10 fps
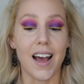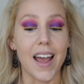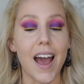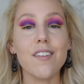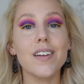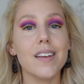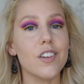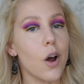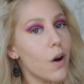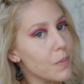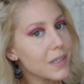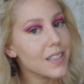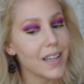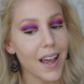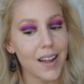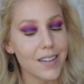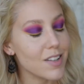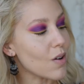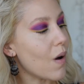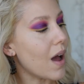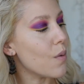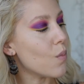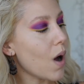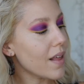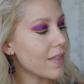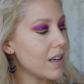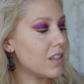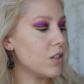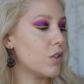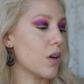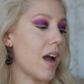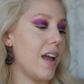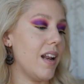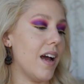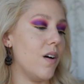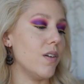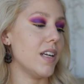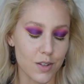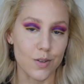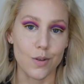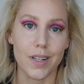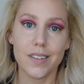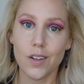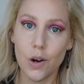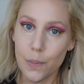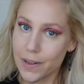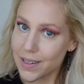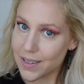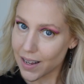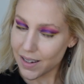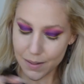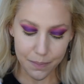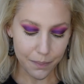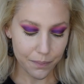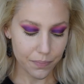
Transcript: I haven't even opened it yet, so I wanted to try it out. So let's open this up.